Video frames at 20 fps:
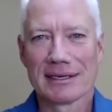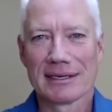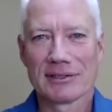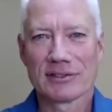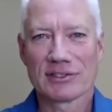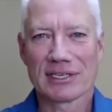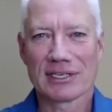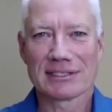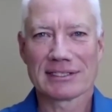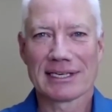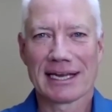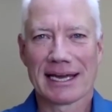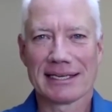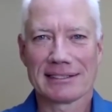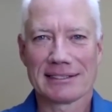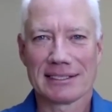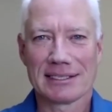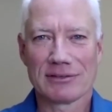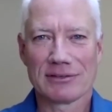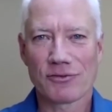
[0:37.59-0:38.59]
since
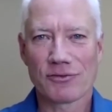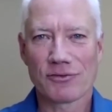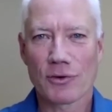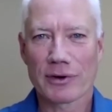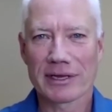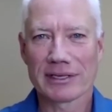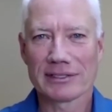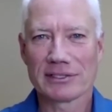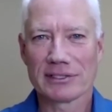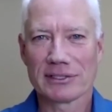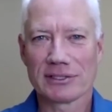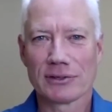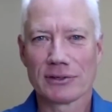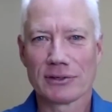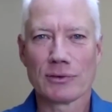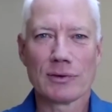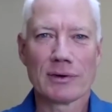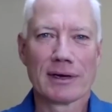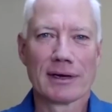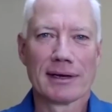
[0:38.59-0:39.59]

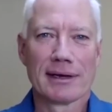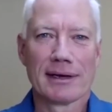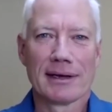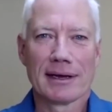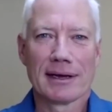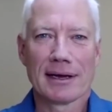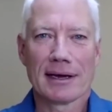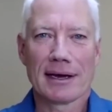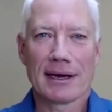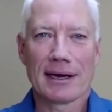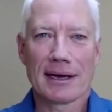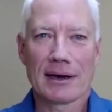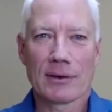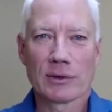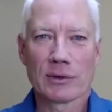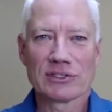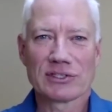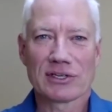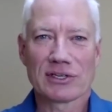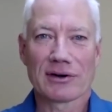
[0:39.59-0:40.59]
1942. Uh,
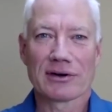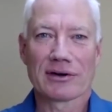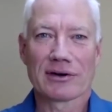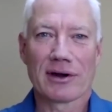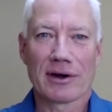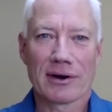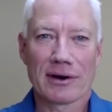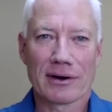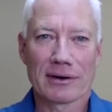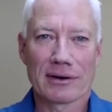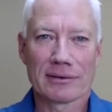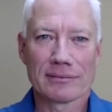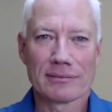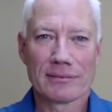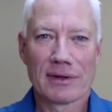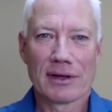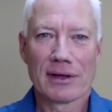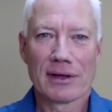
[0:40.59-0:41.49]
we started our